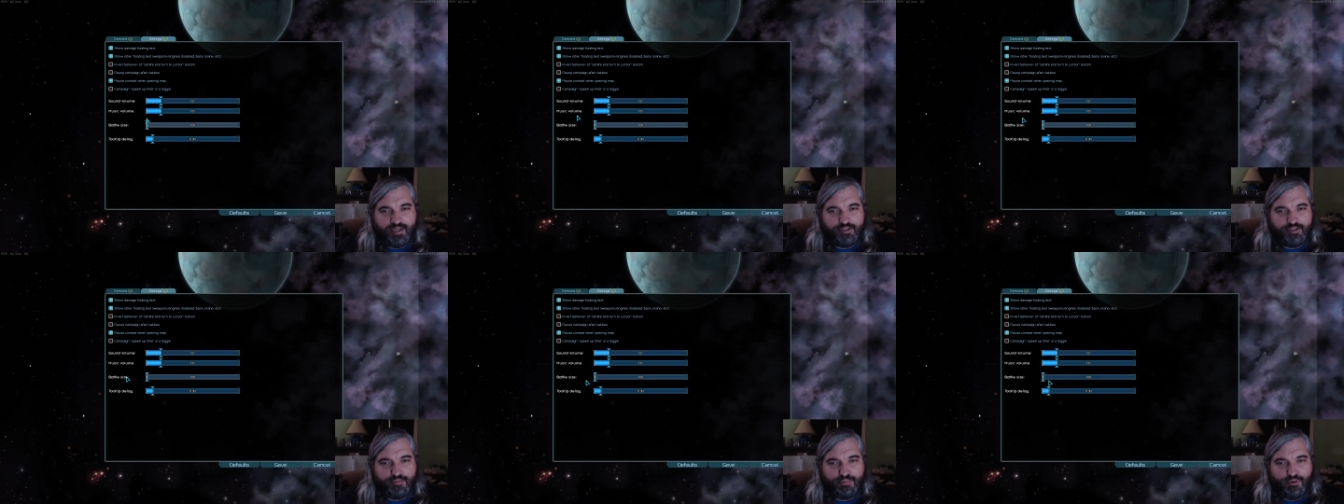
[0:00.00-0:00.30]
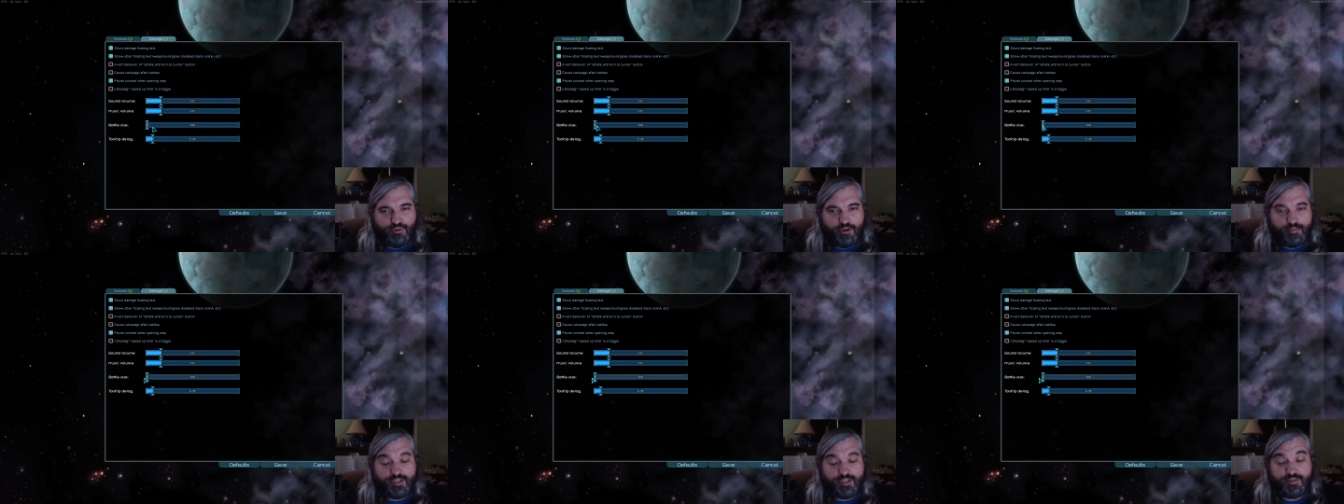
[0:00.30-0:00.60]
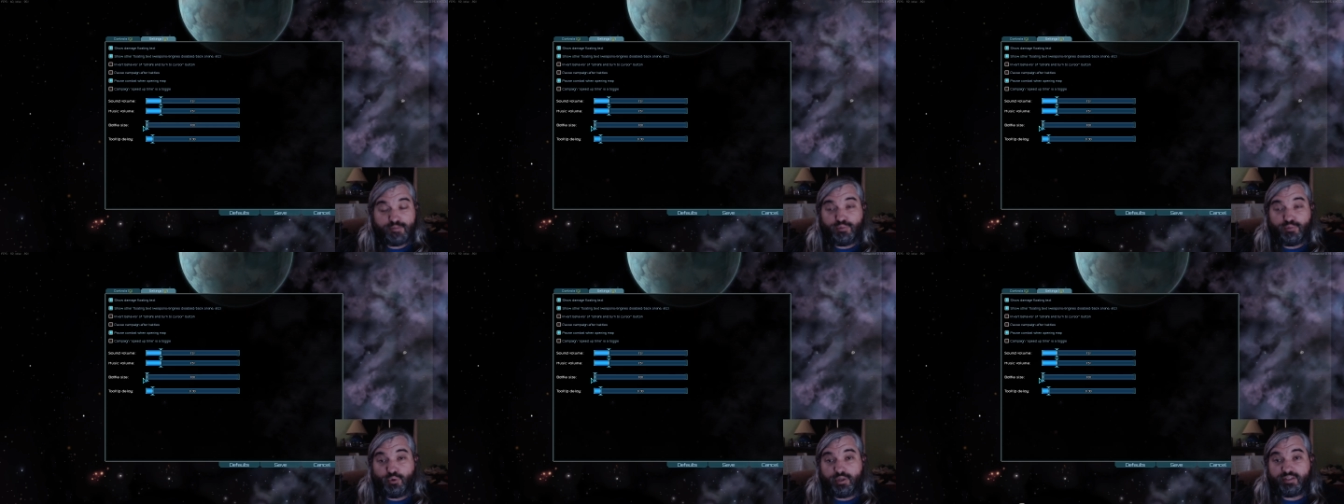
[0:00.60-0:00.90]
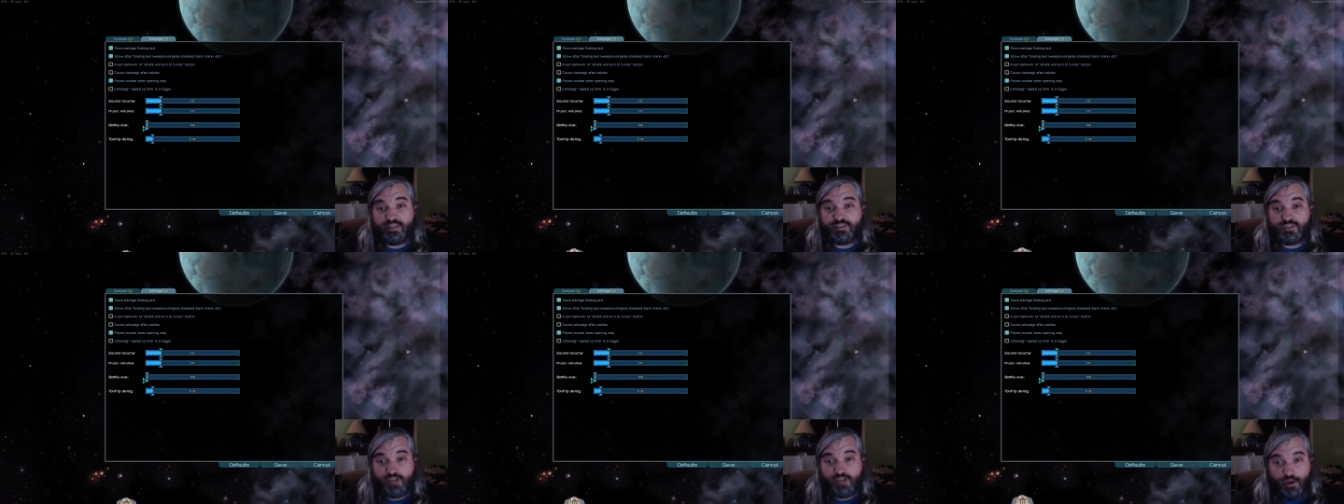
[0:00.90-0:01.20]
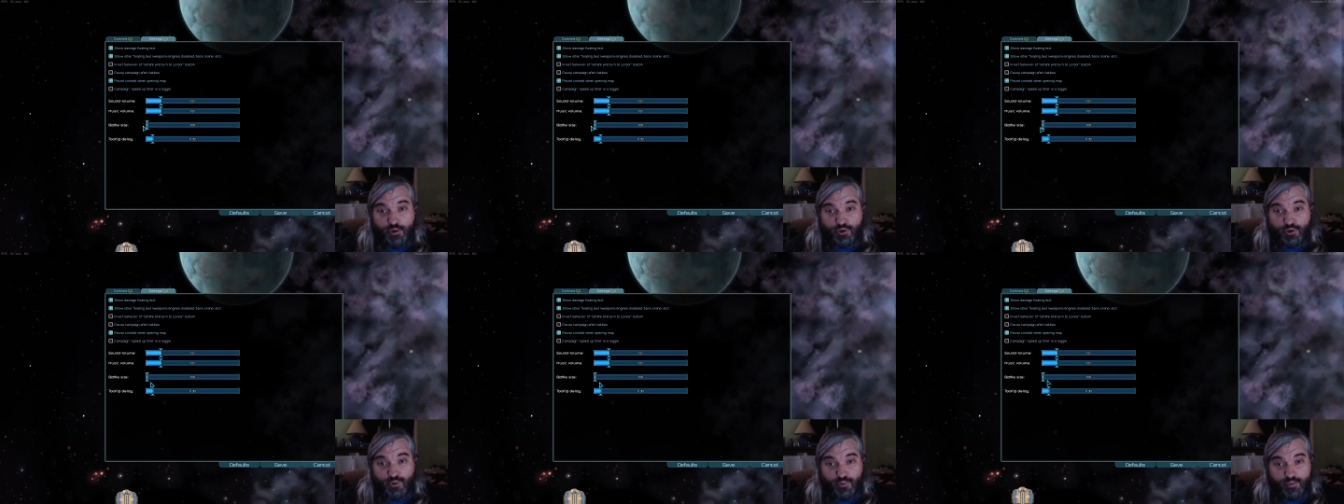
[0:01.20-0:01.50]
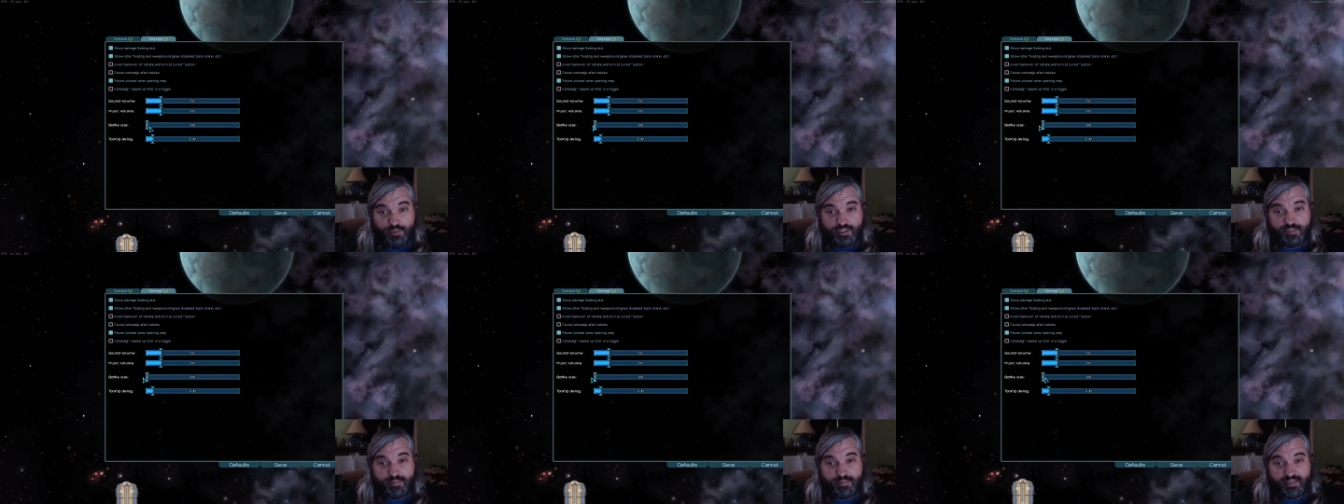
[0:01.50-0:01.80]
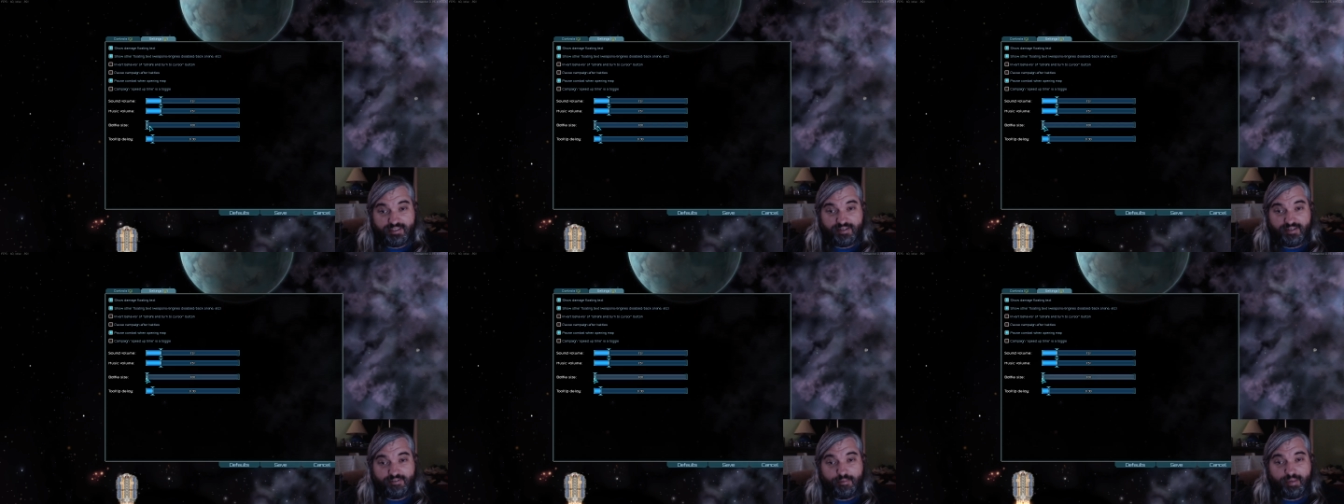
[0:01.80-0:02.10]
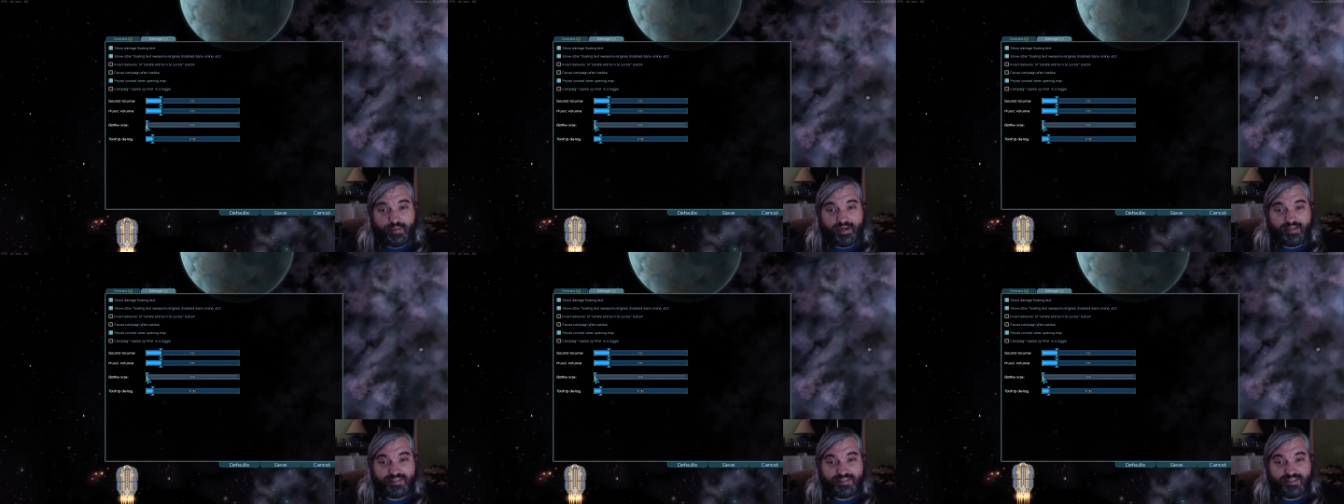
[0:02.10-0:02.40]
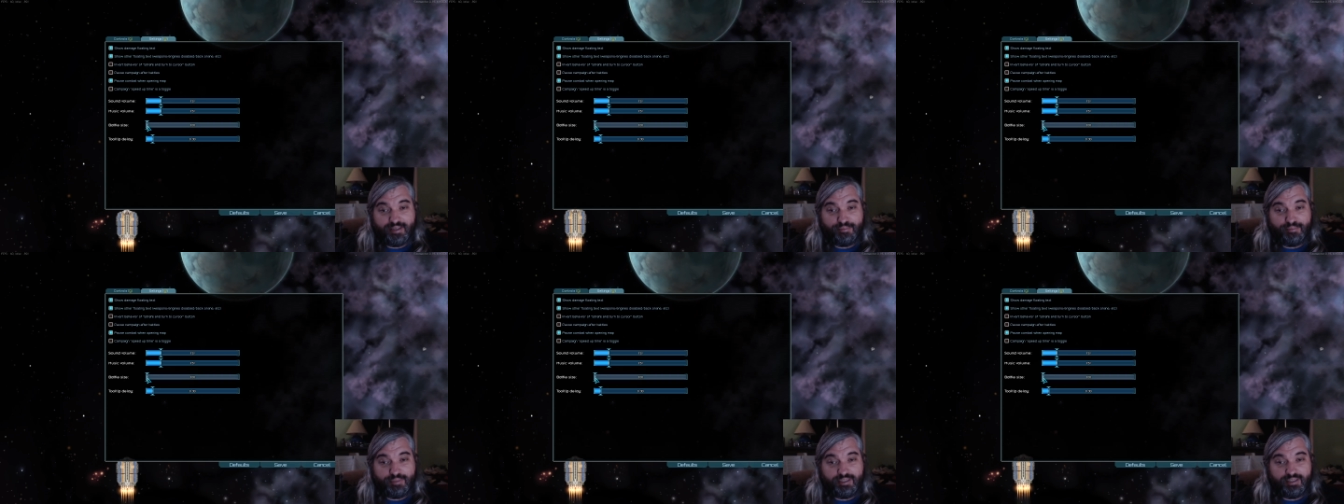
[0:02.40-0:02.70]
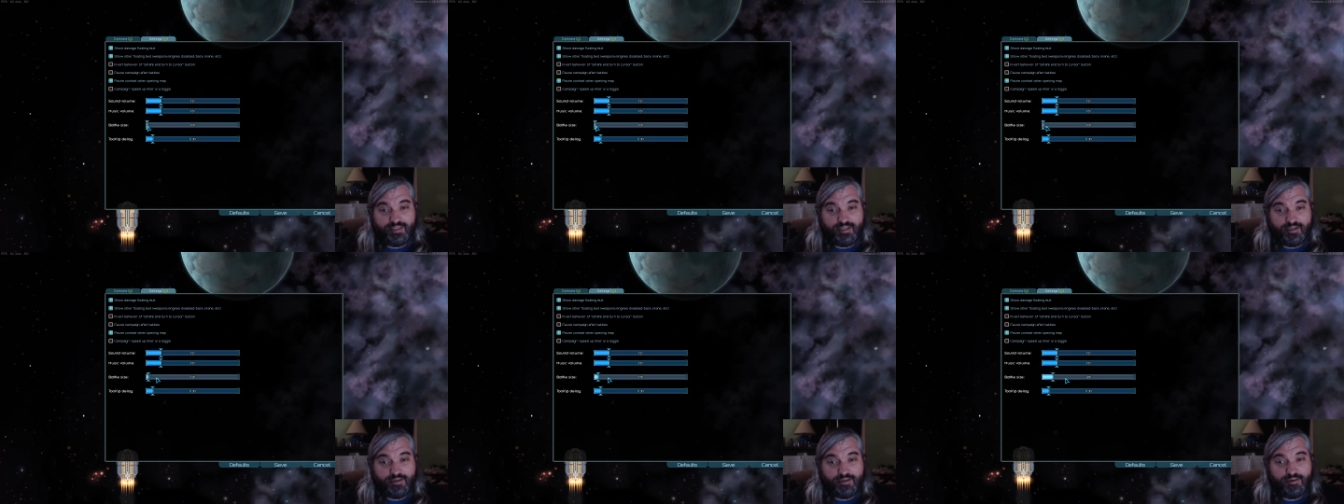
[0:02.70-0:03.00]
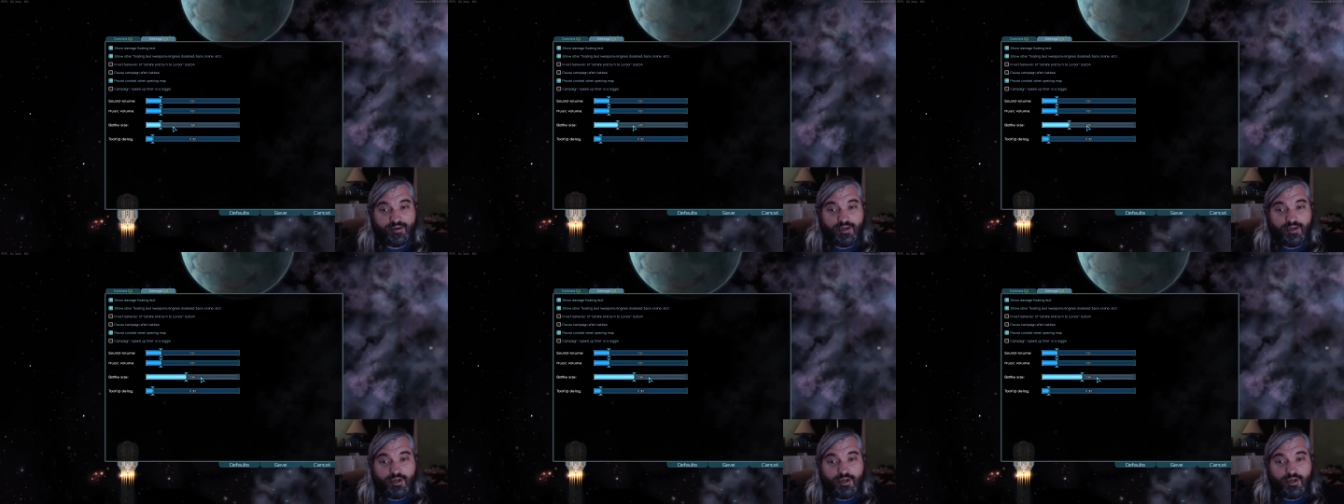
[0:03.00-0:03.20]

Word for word: deployment points total, which means everybody's limited here.